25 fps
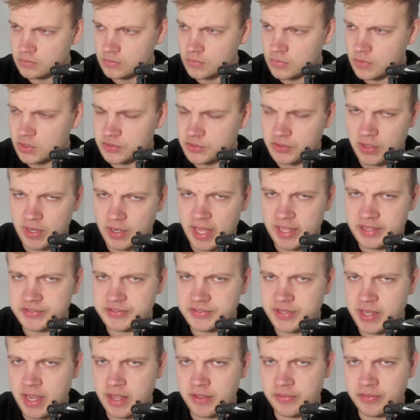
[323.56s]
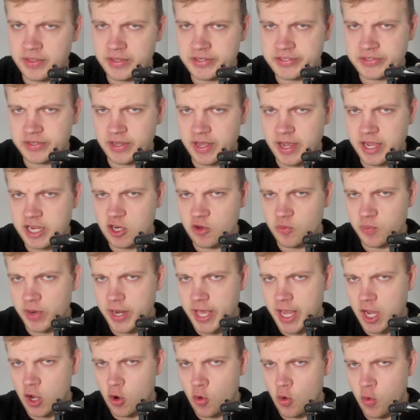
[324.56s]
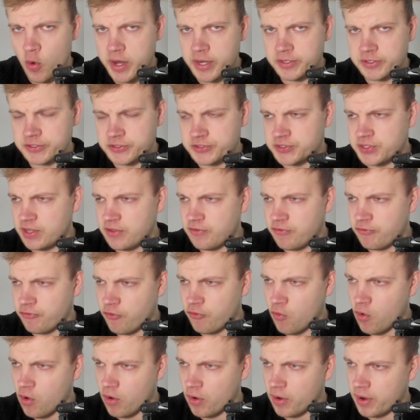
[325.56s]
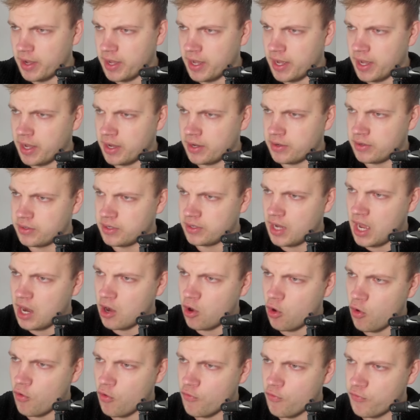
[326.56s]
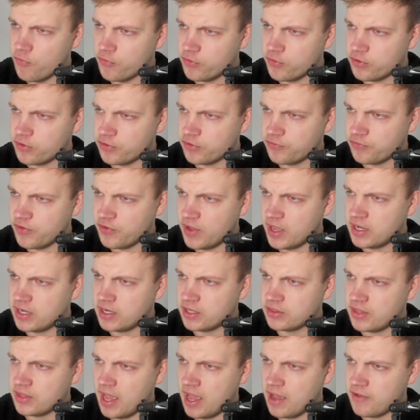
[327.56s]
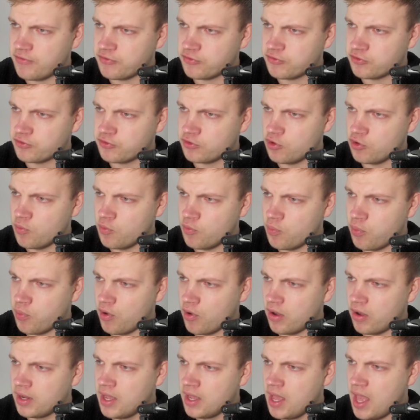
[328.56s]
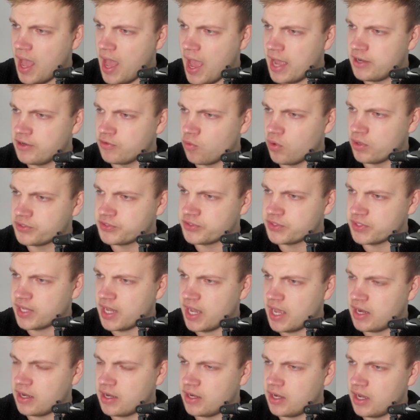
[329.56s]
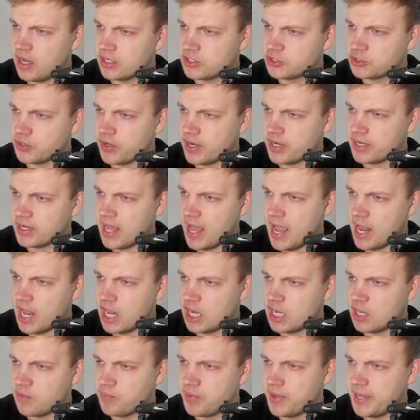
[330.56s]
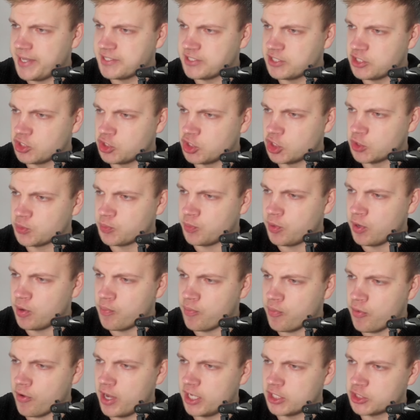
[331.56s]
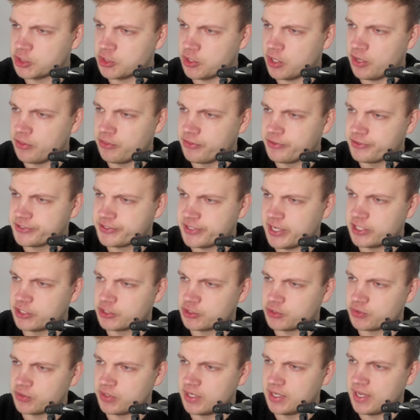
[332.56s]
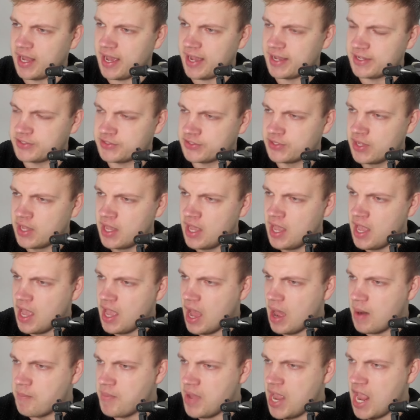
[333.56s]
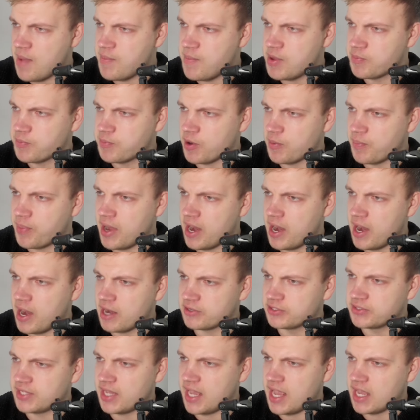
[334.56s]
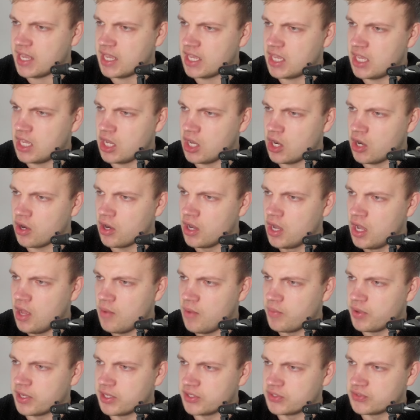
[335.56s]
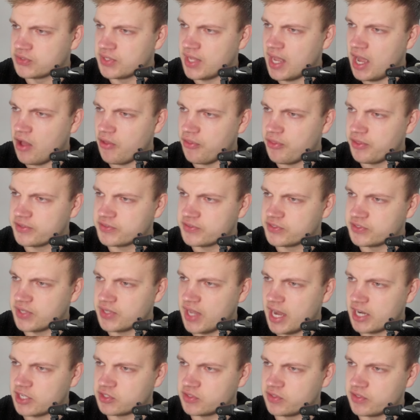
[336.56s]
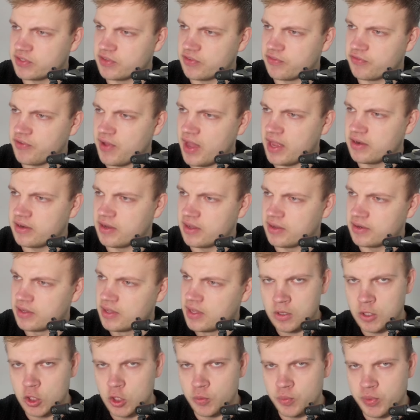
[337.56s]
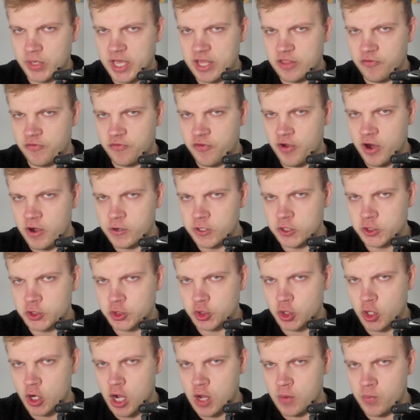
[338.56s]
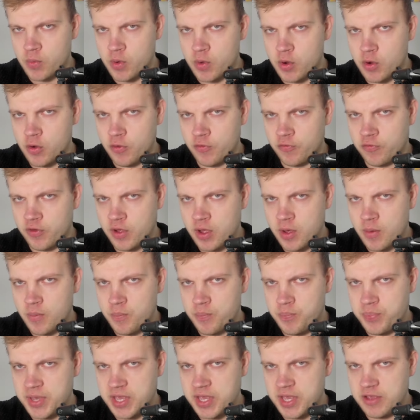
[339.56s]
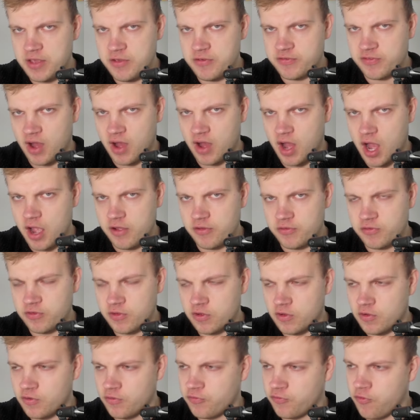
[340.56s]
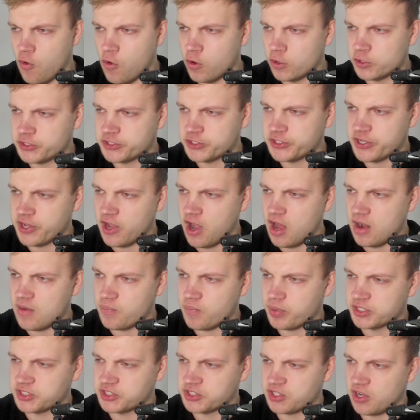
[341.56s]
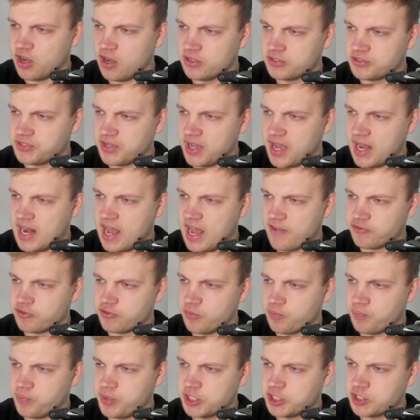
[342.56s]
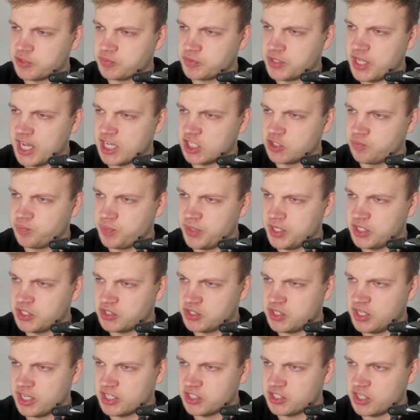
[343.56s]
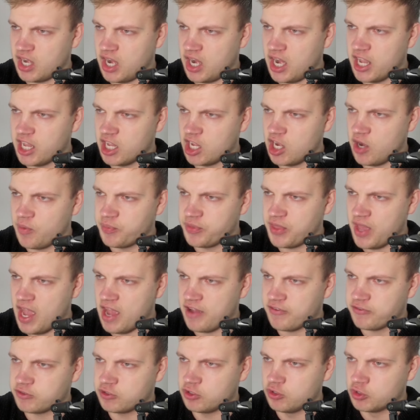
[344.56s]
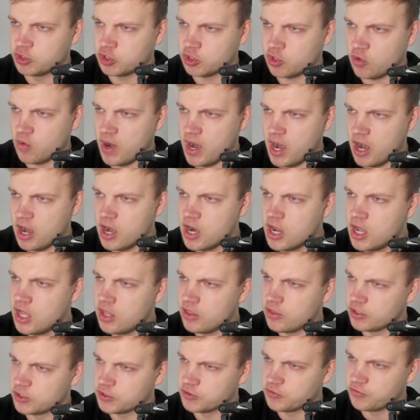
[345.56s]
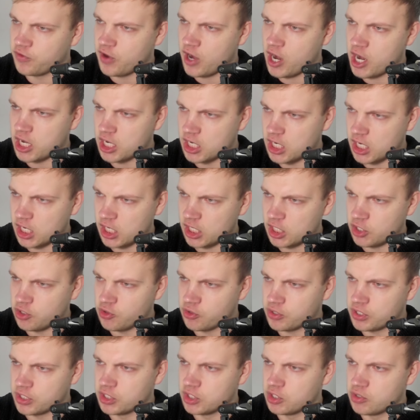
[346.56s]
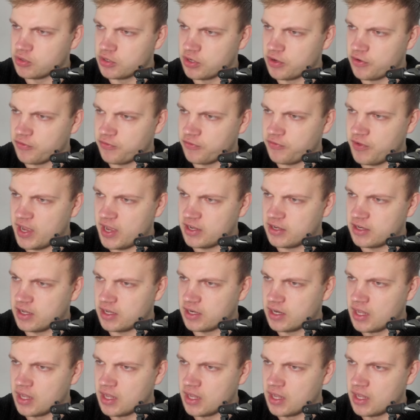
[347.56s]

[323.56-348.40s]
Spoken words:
So let's say in this line you play queen to c4, not over defending the f2 pawn, and once again not trying to hang any pieces, just put pressure on the central knight, and maybe prepare to take here because now this is actually defended. You play the very strong move b5, forcing on passant, and after bishop takes b6, eyeing up the f2 square, there's very little you can do to defend it.